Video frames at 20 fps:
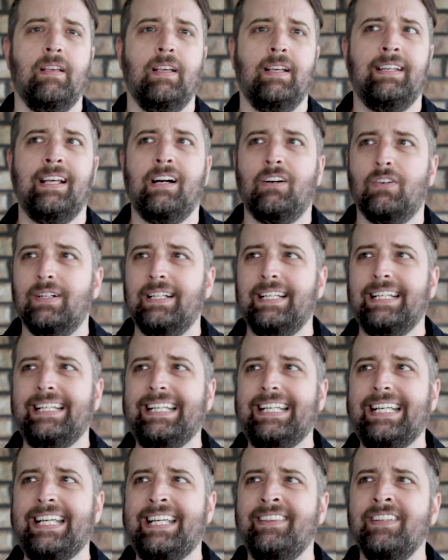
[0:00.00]
Now,
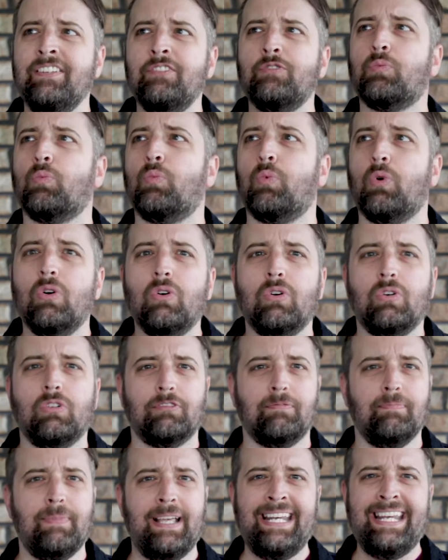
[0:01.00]
in this
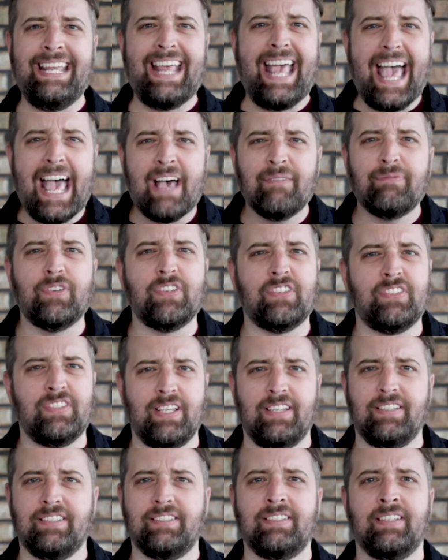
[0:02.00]
world, in
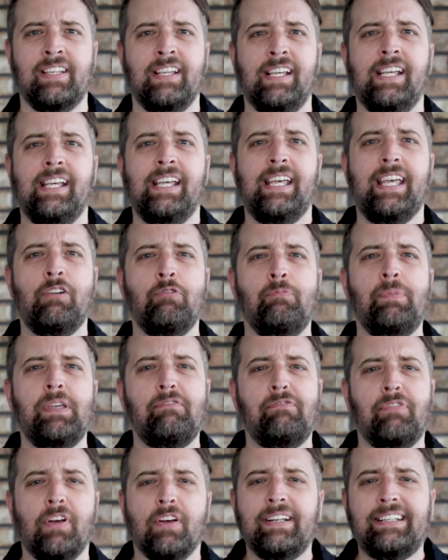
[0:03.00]
Ephesus, it would be
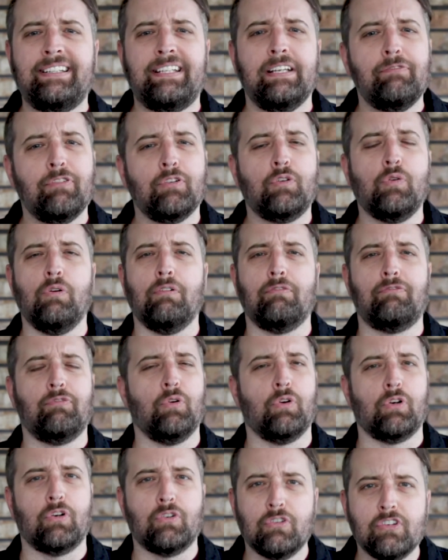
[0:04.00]
very difficult
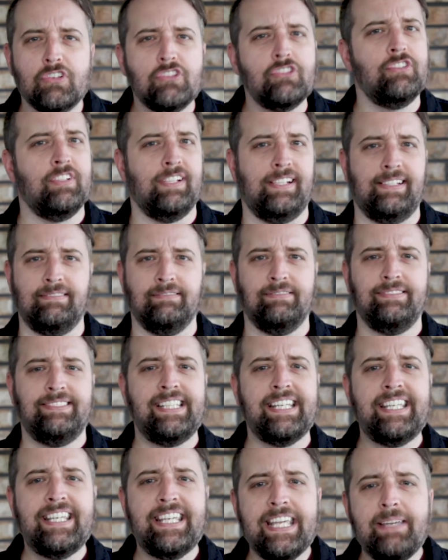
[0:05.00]
for a Christian
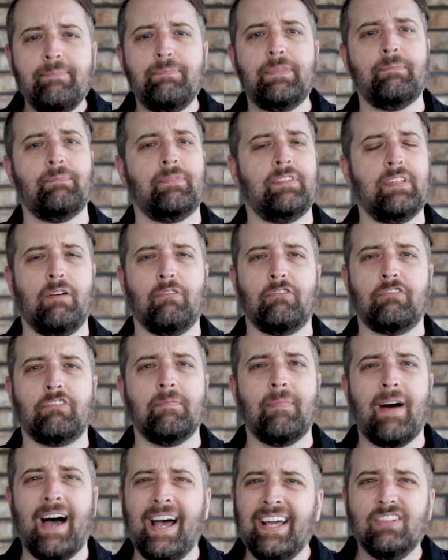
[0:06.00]
to keep themselves
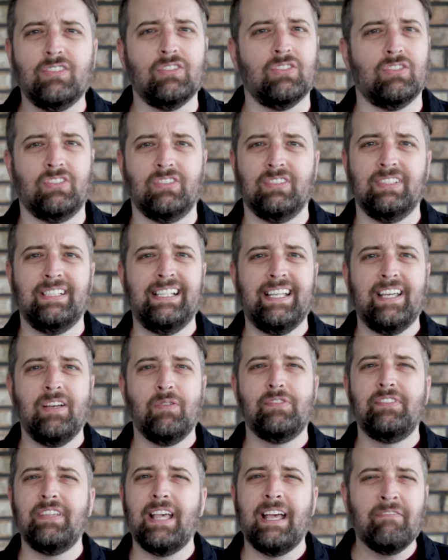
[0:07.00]
from idols. It
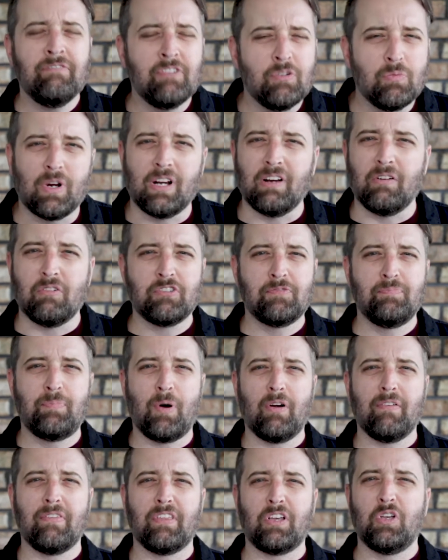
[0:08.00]
was everywhere. It was
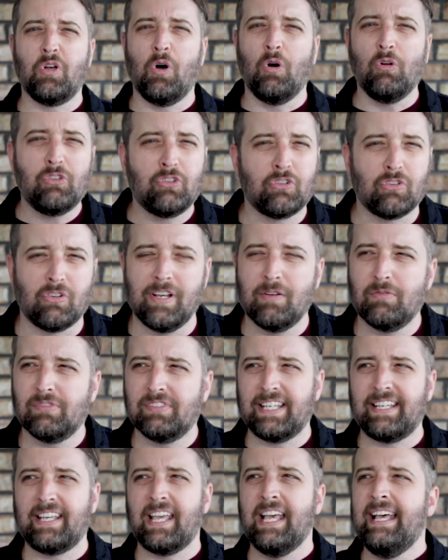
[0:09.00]
part of the culture. It was
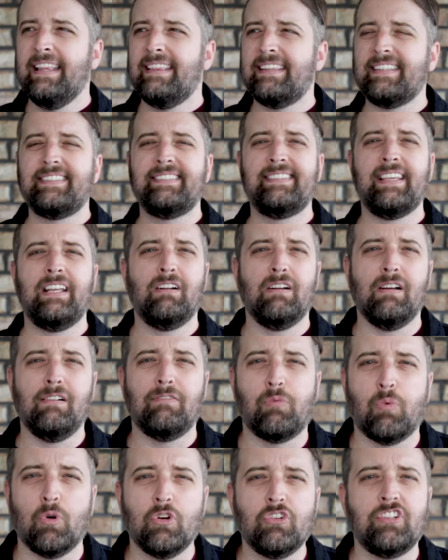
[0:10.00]
like the center
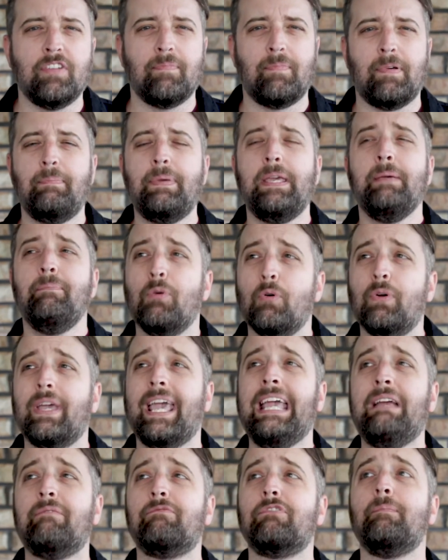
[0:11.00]
of worship. People
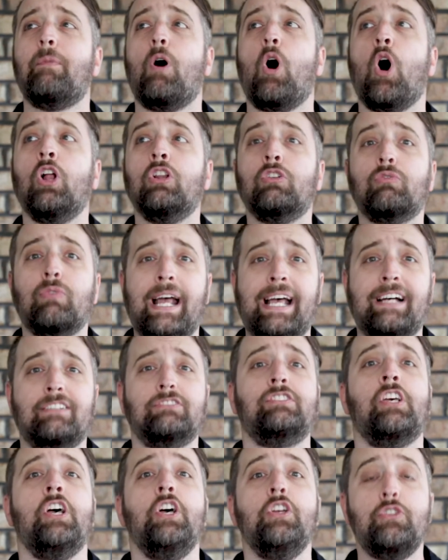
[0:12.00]
came from all
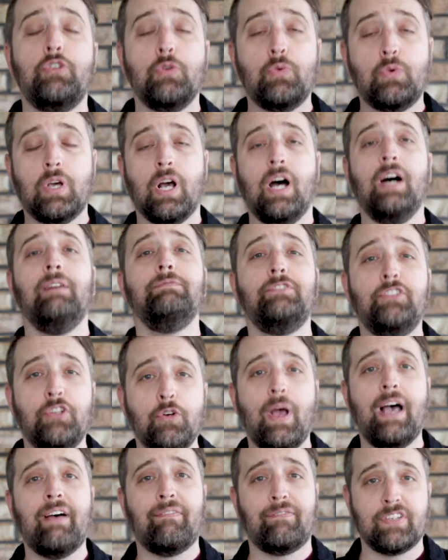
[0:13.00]
around to come to
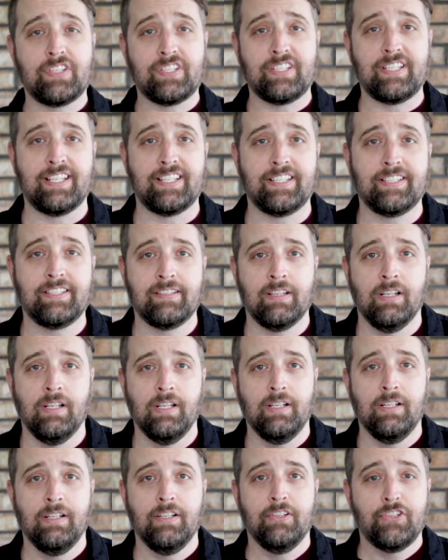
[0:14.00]
Ephesus
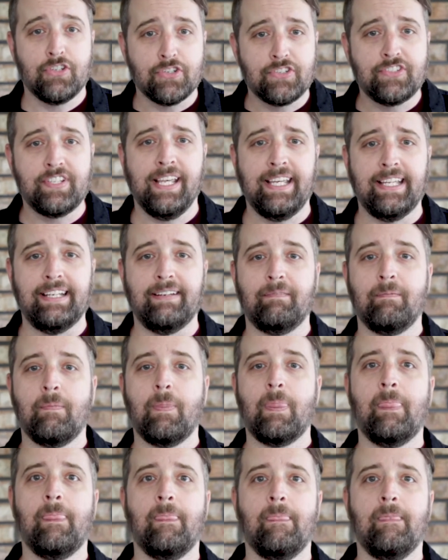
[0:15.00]
to sin.
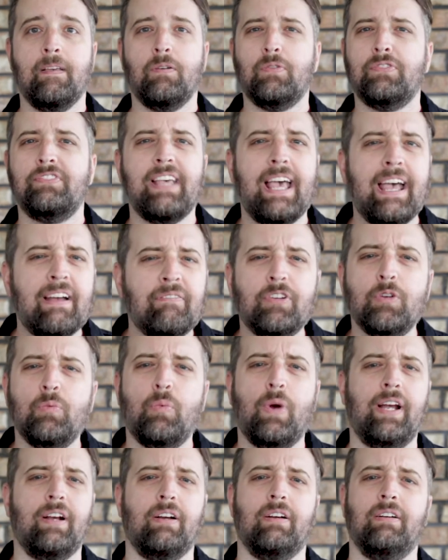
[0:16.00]
It was
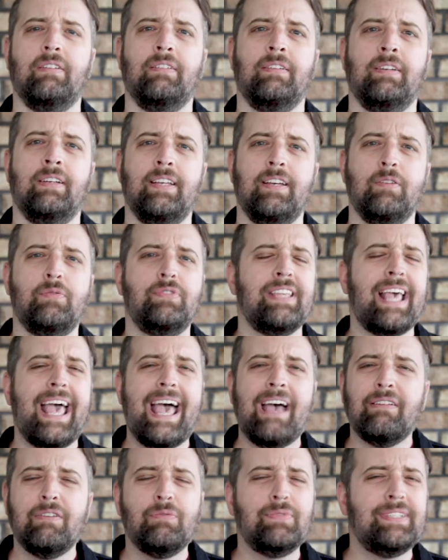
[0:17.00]
everywhere. It
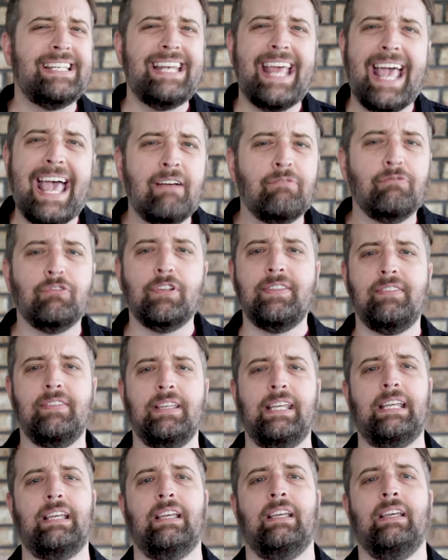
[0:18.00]
was in
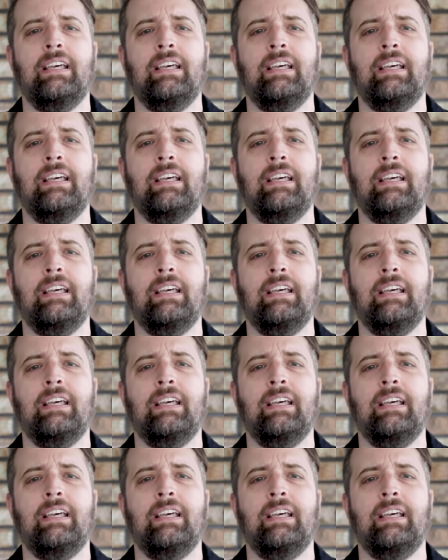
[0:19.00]
everything.